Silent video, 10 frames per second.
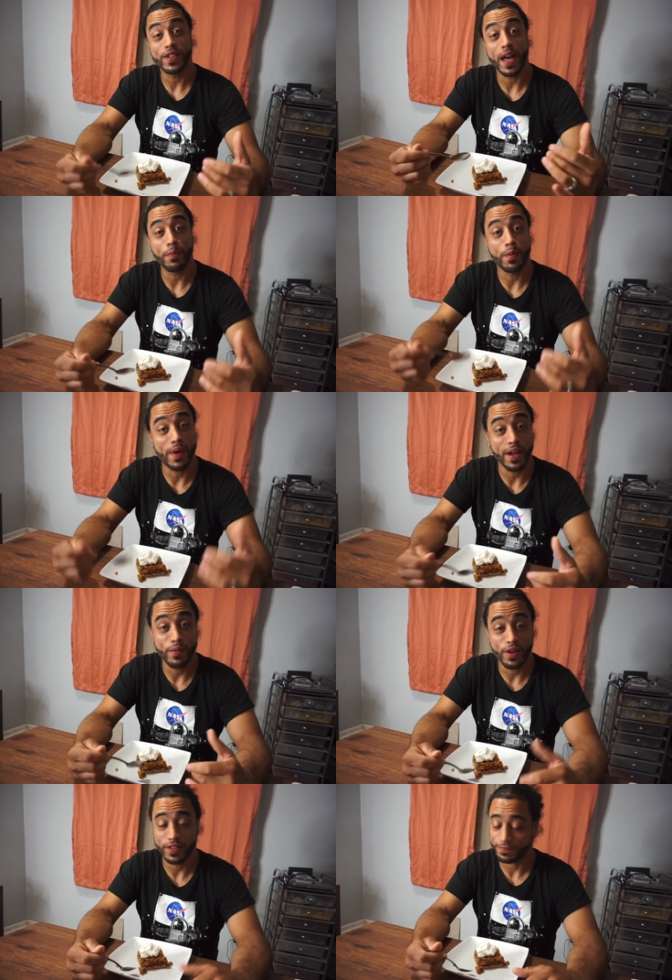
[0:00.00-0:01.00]
apple pie
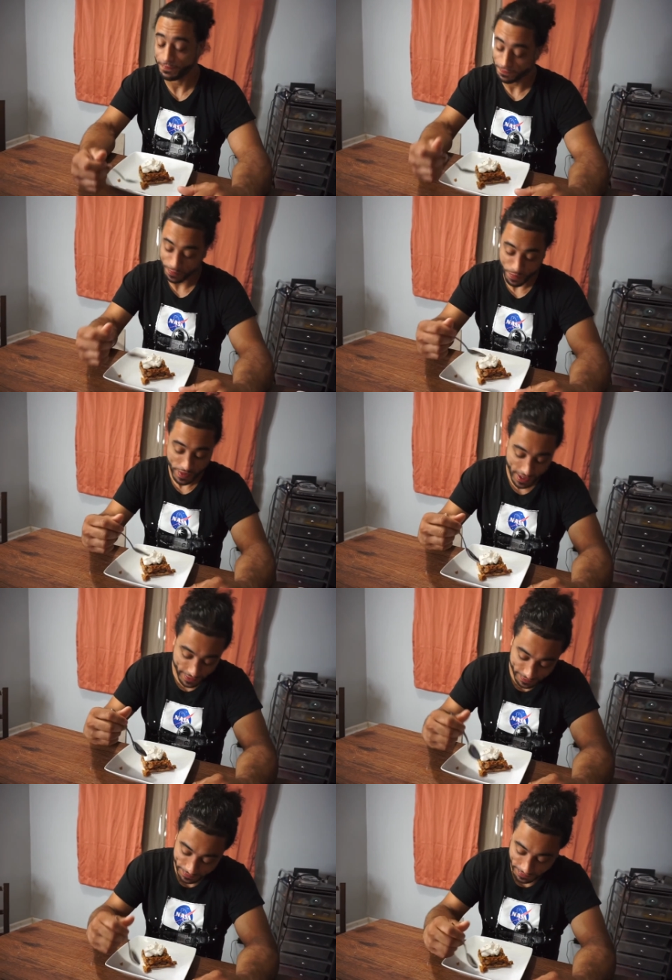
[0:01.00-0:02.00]
bar.
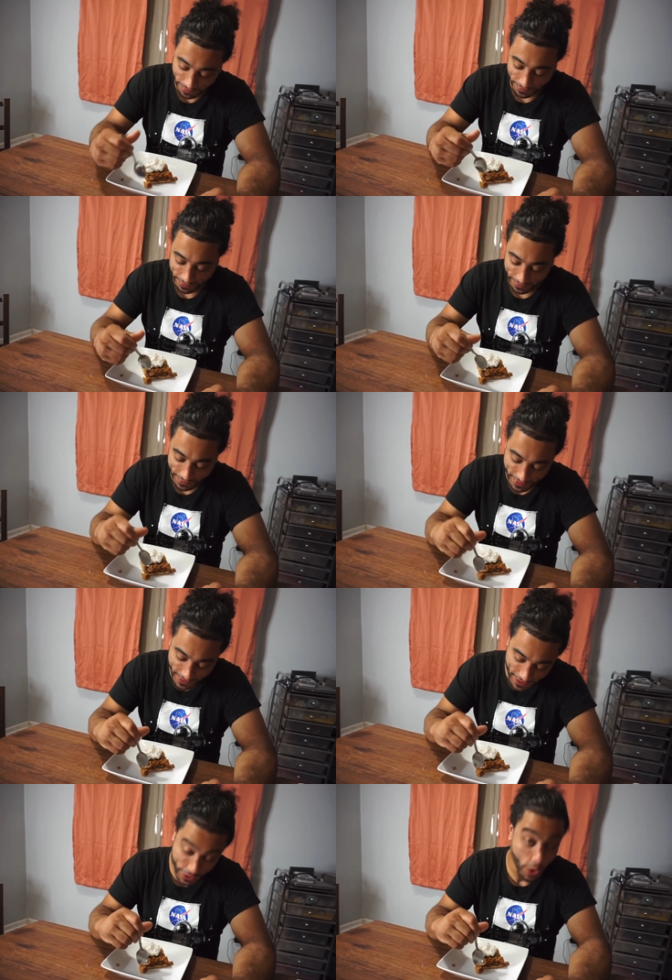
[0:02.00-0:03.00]

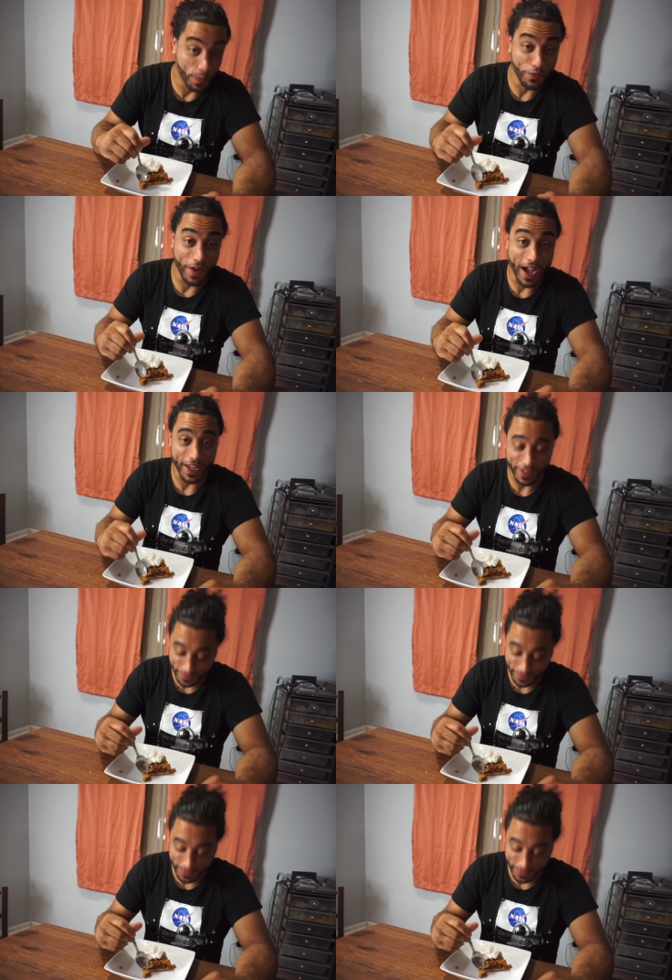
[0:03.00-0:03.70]
It's gonna be fire.